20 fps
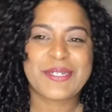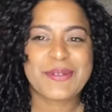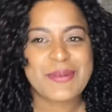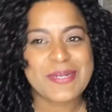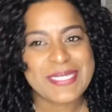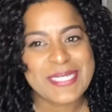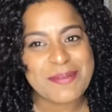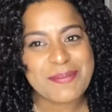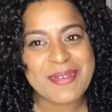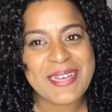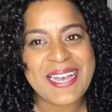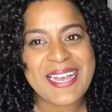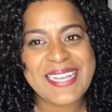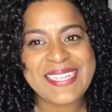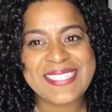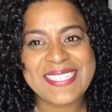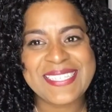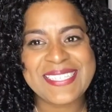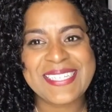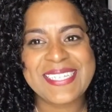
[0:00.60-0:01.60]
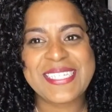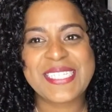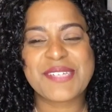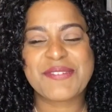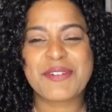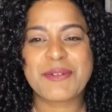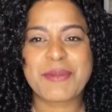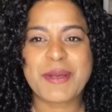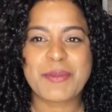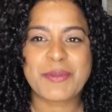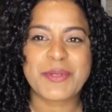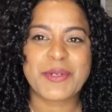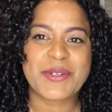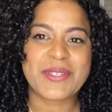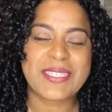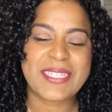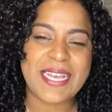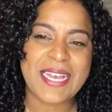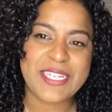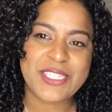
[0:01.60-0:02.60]
What's up guys, it's Lisa from Up
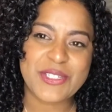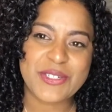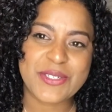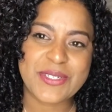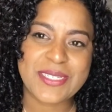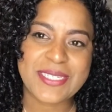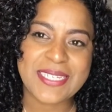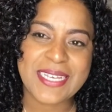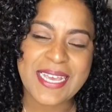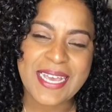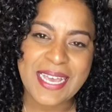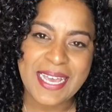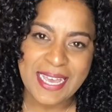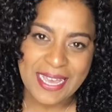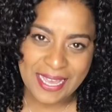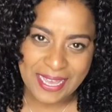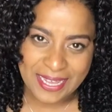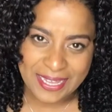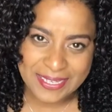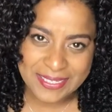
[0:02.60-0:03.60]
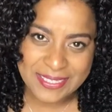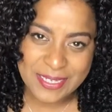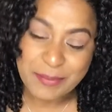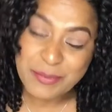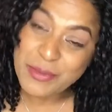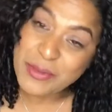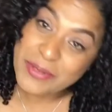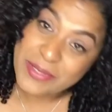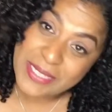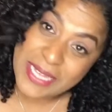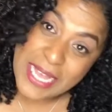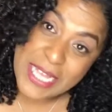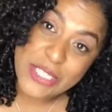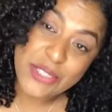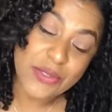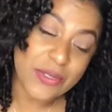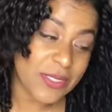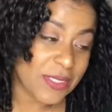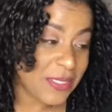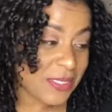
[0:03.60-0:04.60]
North Naturals, and Up North
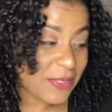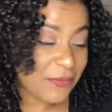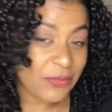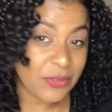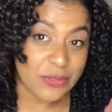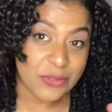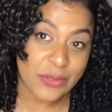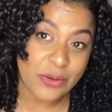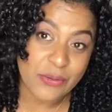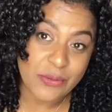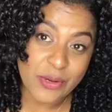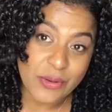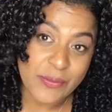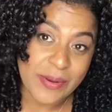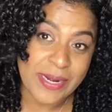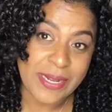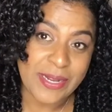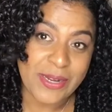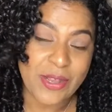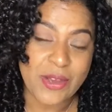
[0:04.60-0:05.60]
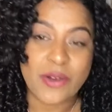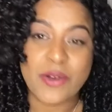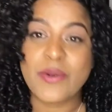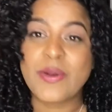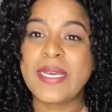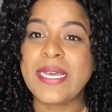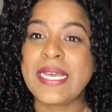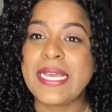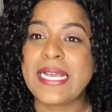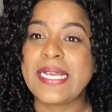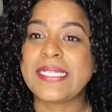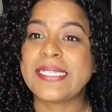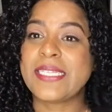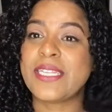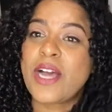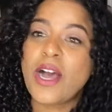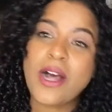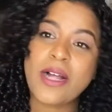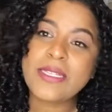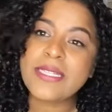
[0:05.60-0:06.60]
Naturals, if you don't already know, is
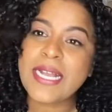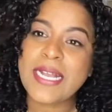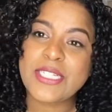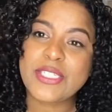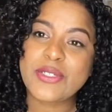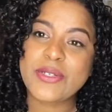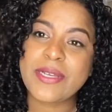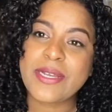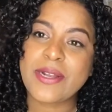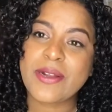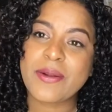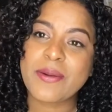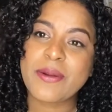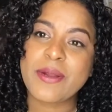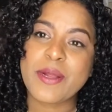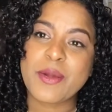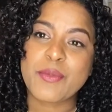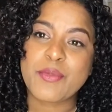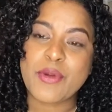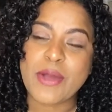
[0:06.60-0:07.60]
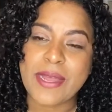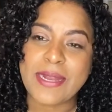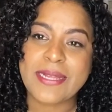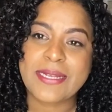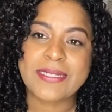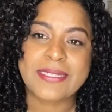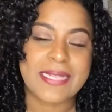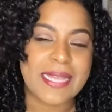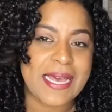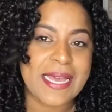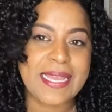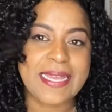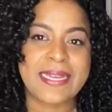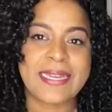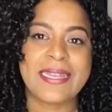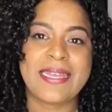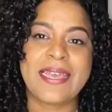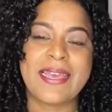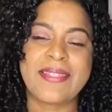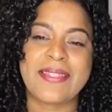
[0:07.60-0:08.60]
an all-natural hair product
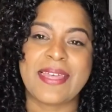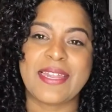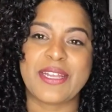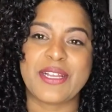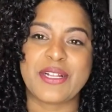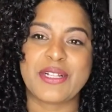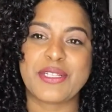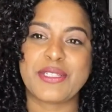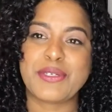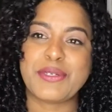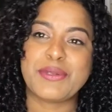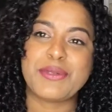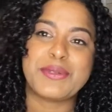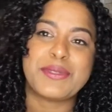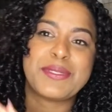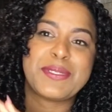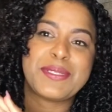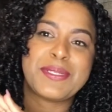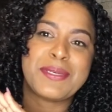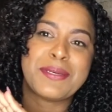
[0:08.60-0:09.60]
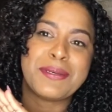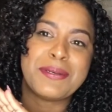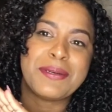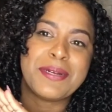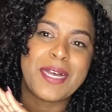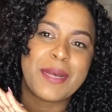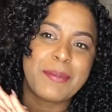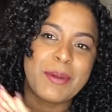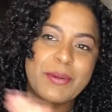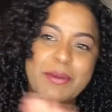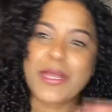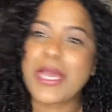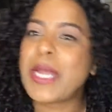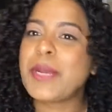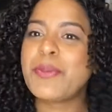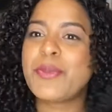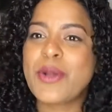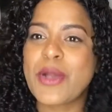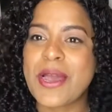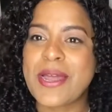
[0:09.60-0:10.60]
line that includes about
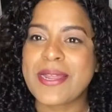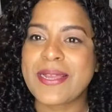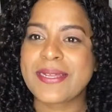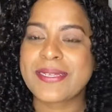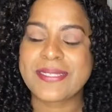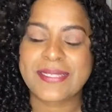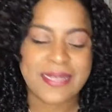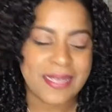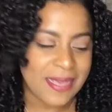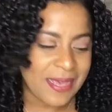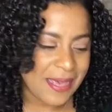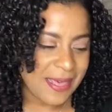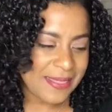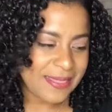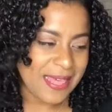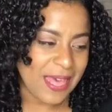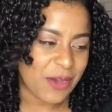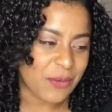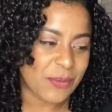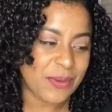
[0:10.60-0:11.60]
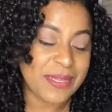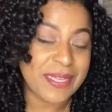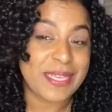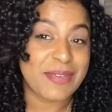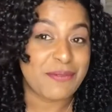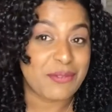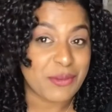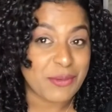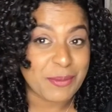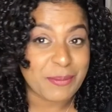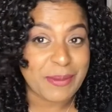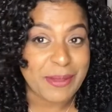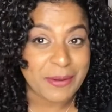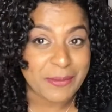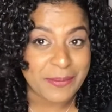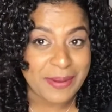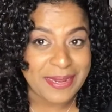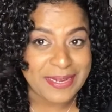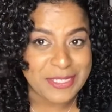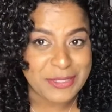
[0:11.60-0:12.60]
9 products that will give you a better
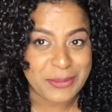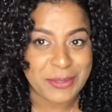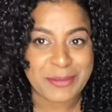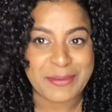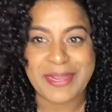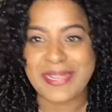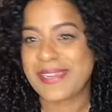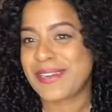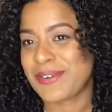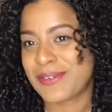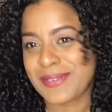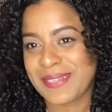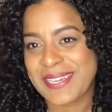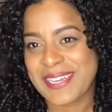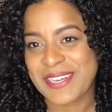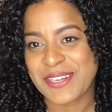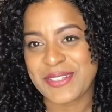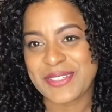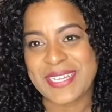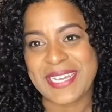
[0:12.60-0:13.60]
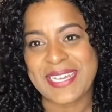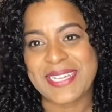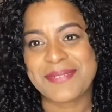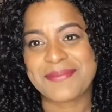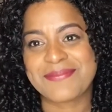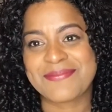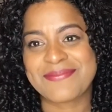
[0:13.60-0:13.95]
way to a great curly hair day.